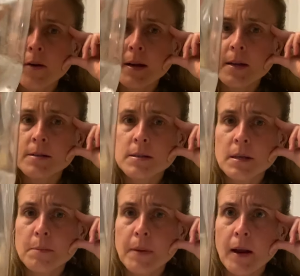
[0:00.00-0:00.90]
it is
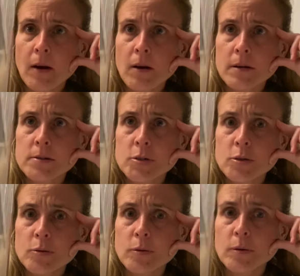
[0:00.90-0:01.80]
compared
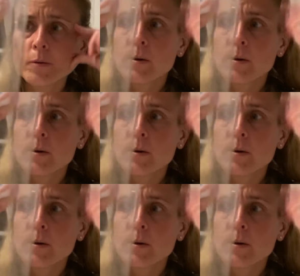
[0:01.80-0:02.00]
to